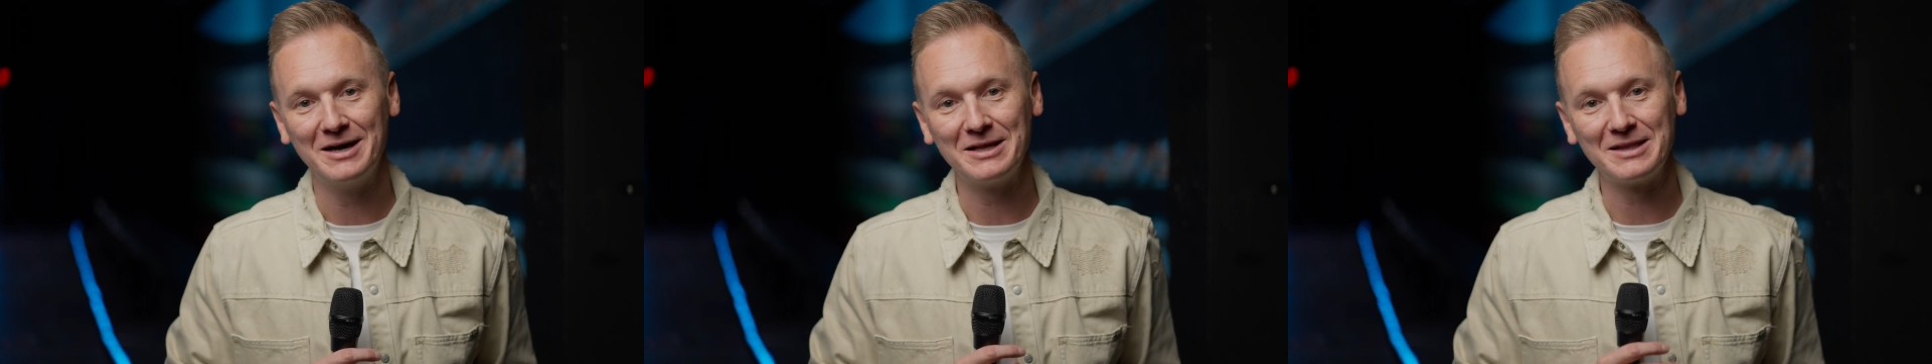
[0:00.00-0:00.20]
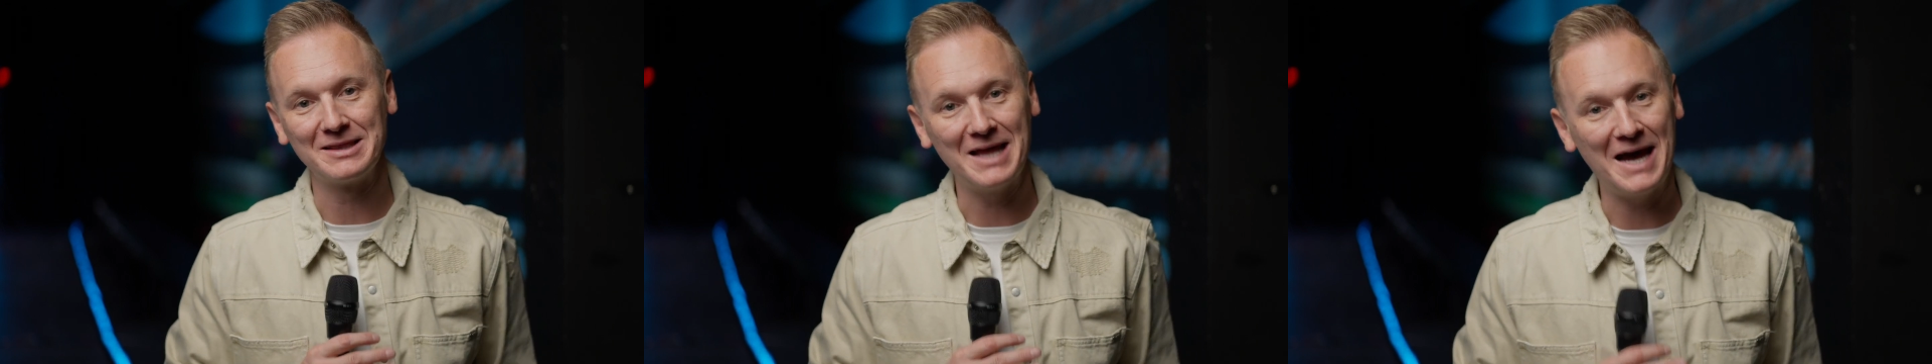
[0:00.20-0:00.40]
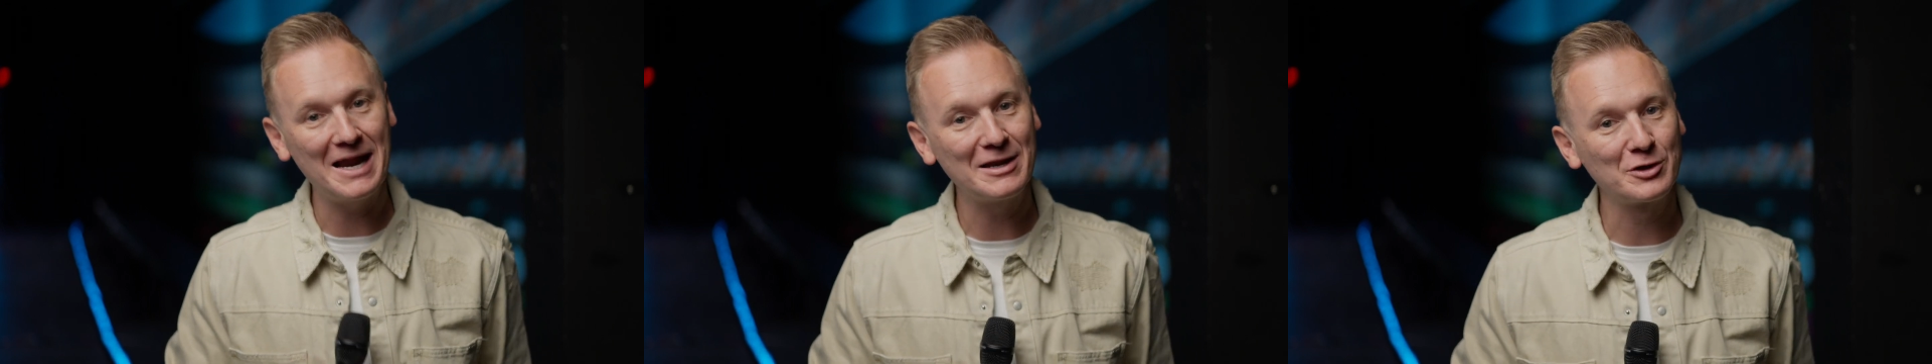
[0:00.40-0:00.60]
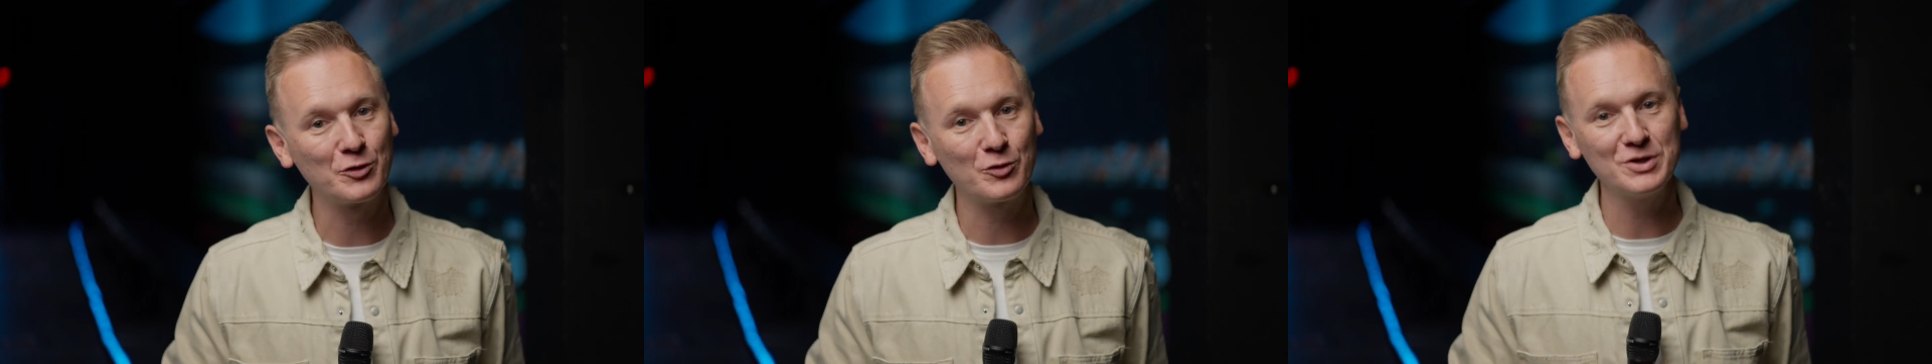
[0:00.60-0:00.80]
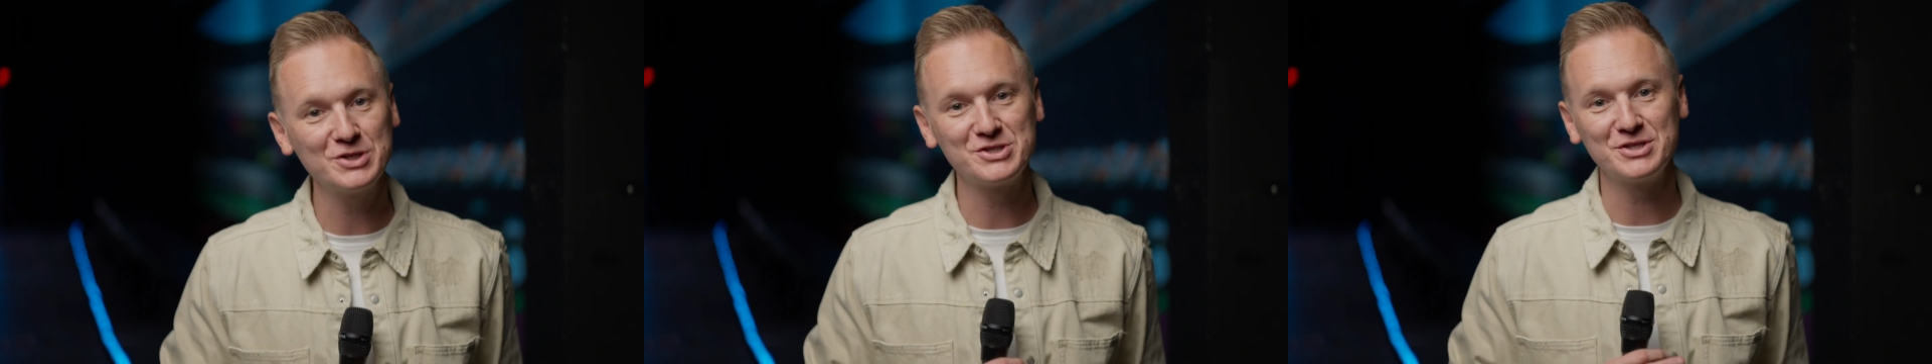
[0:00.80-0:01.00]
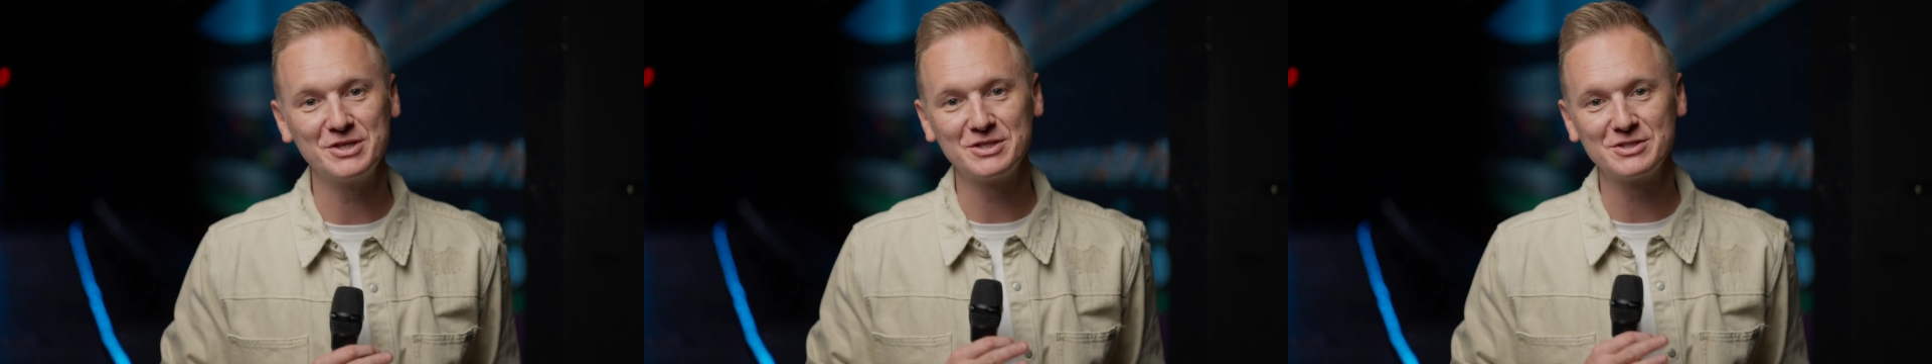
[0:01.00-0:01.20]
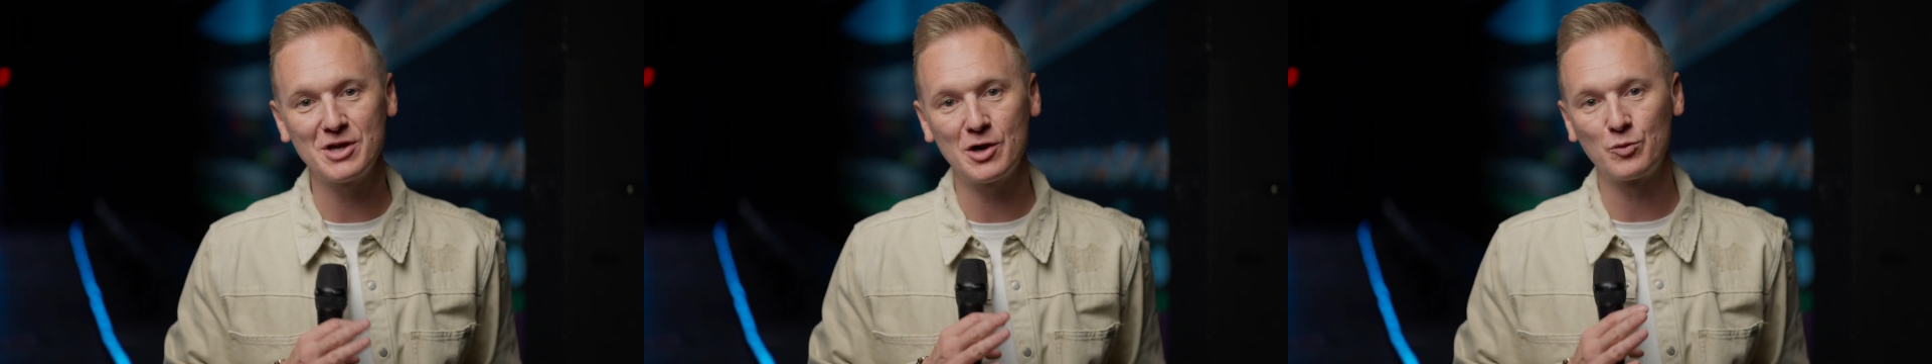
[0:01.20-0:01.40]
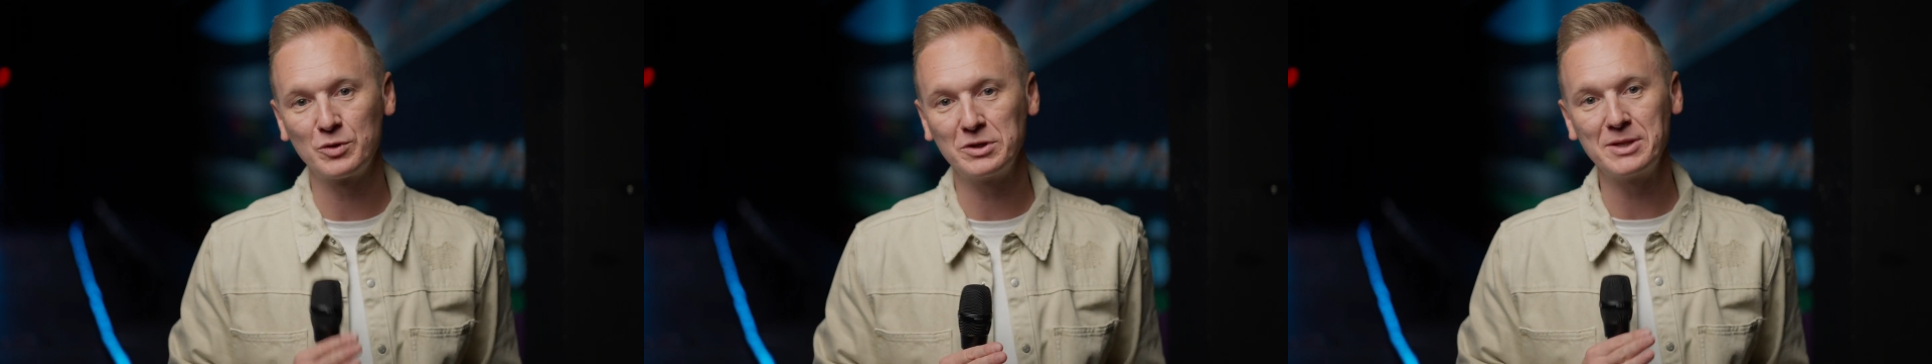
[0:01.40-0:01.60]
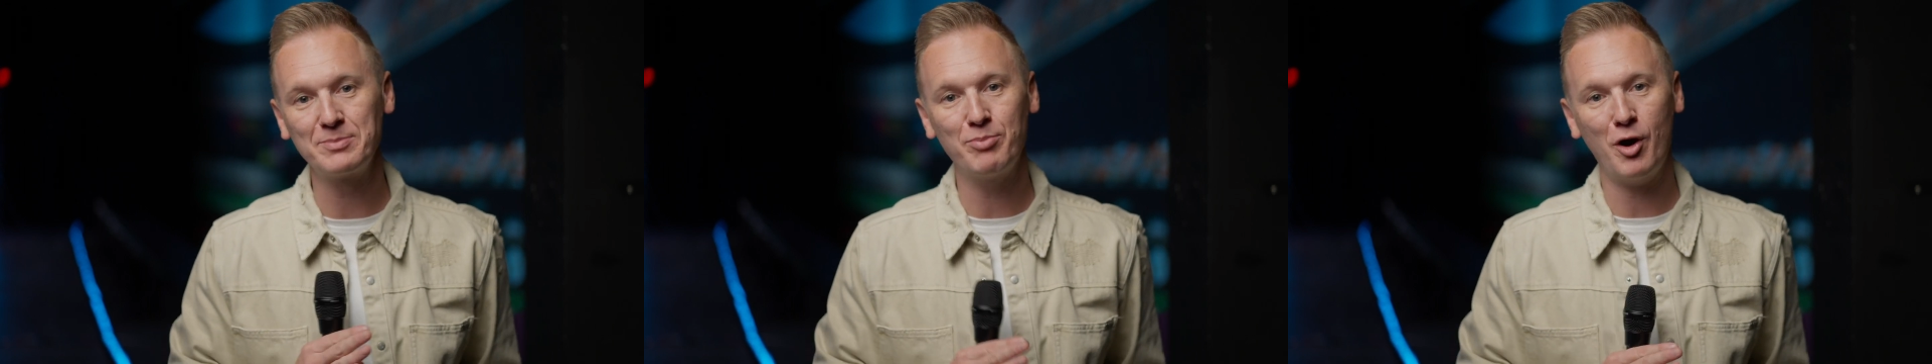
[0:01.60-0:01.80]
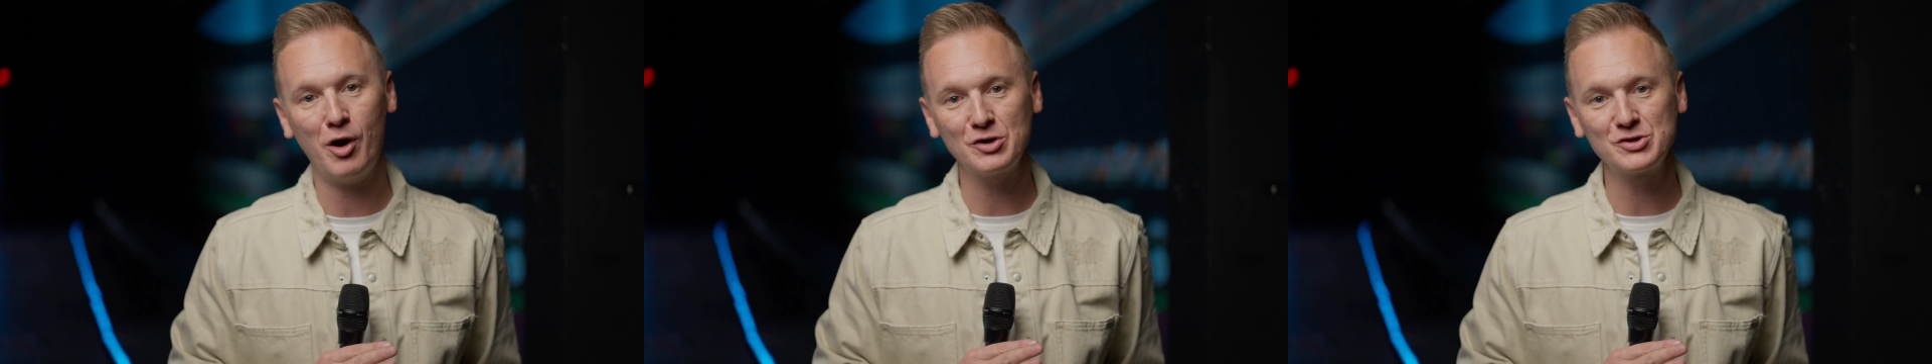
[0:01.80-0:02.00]
a lot of Christians are really
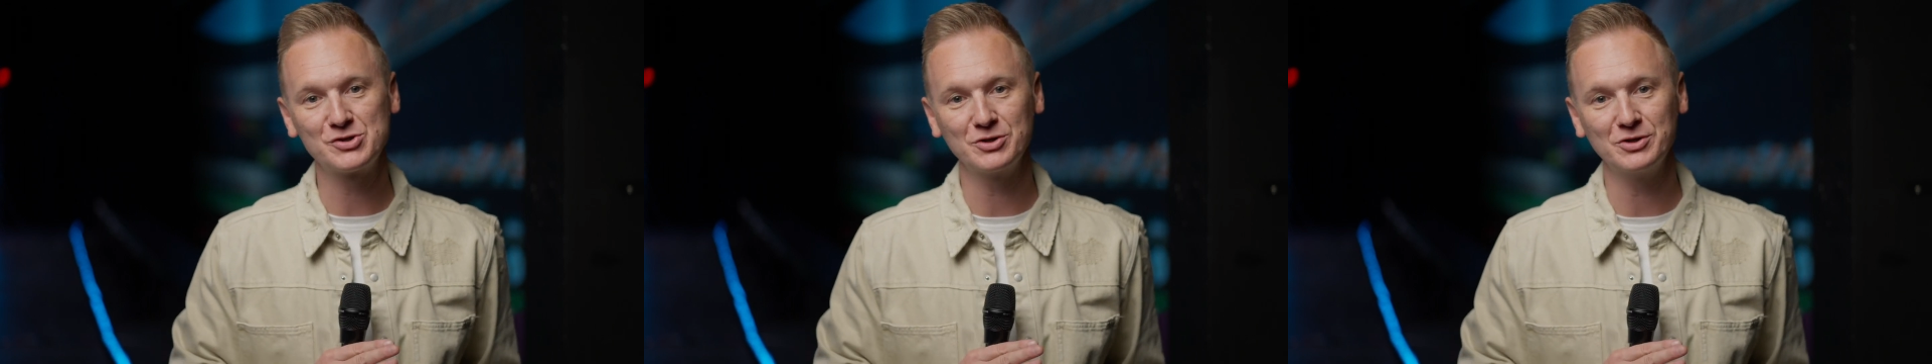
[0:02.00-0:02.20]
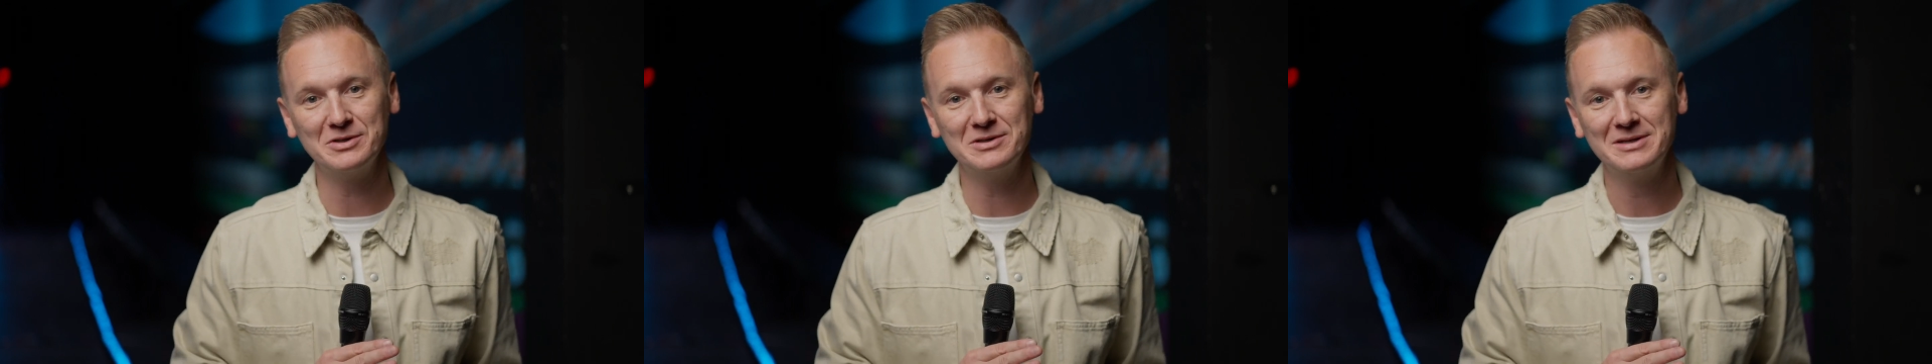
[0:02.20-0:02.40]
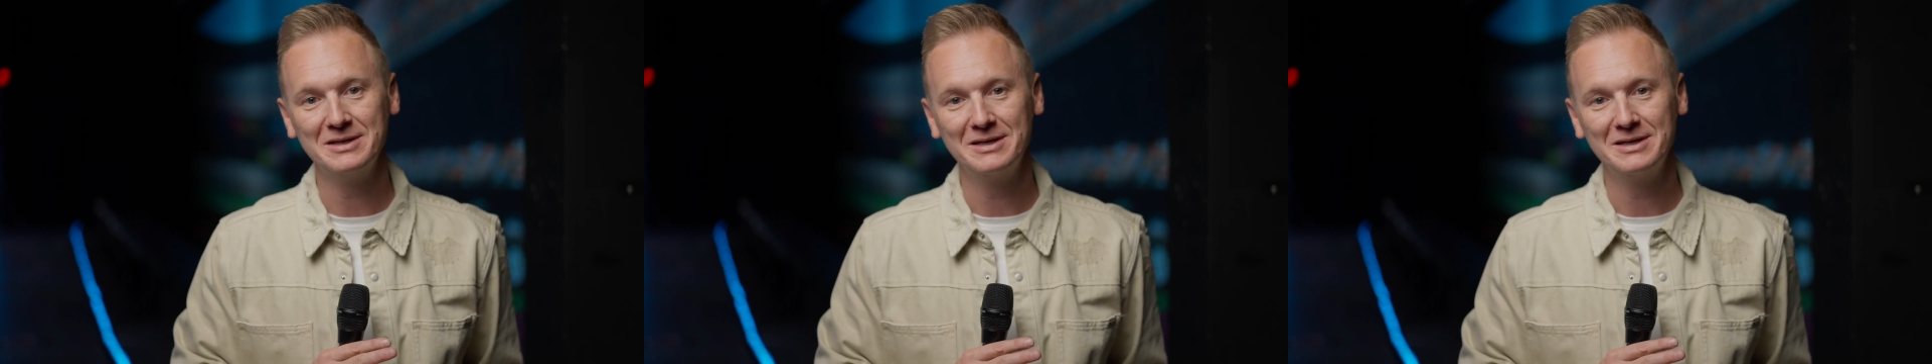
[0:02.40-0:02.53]
partial